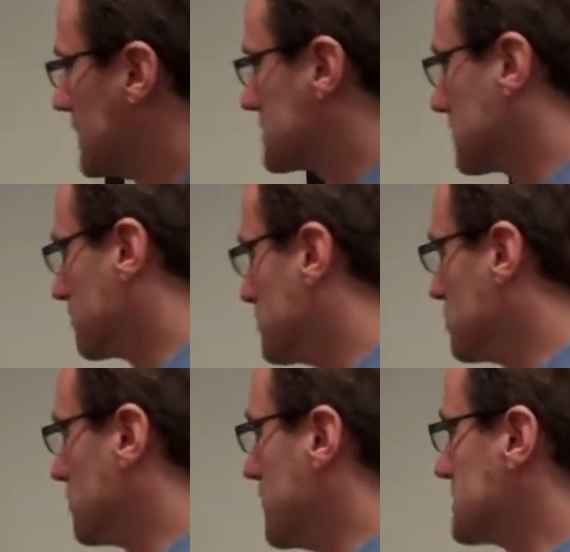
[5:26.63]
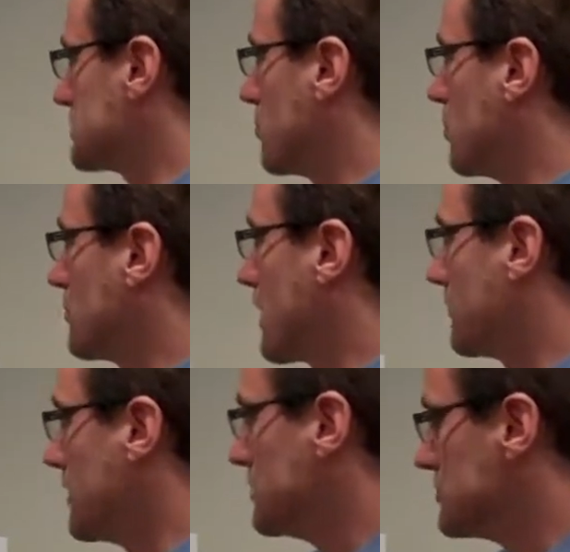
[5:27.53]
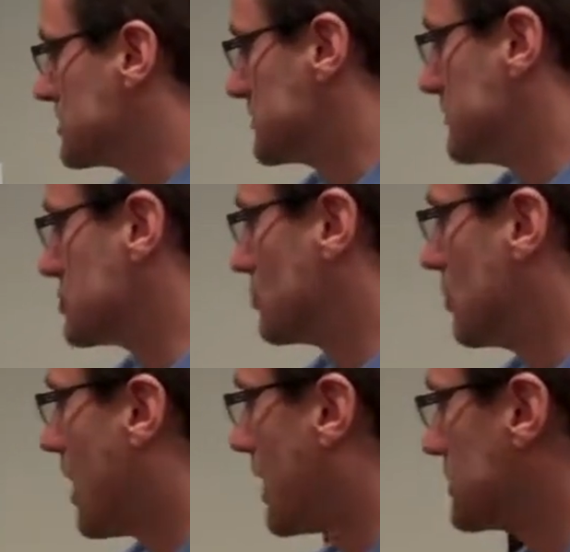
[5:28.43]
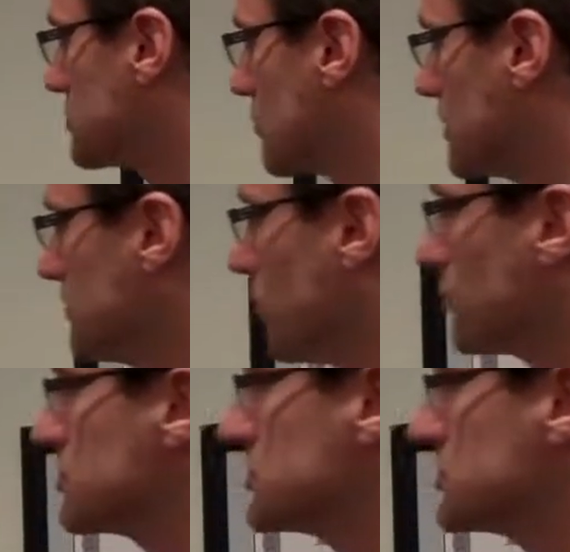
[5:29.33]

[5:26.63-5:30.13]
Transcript: It's a computer-based program that uses visual, auditory, and motor